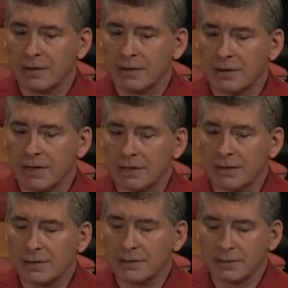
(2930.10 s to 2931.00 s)
that
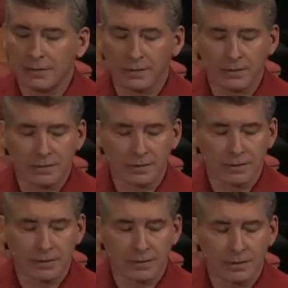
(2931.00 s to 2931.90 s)

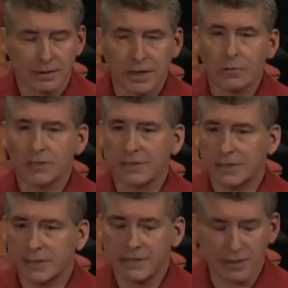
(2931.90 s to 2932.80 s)
there was a
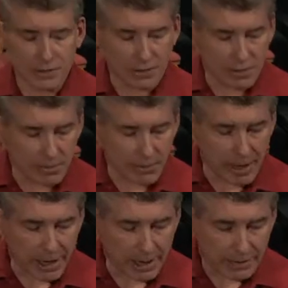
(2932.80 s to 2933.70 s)
decision to be
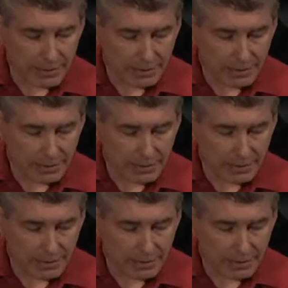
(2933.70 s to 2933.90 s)
made.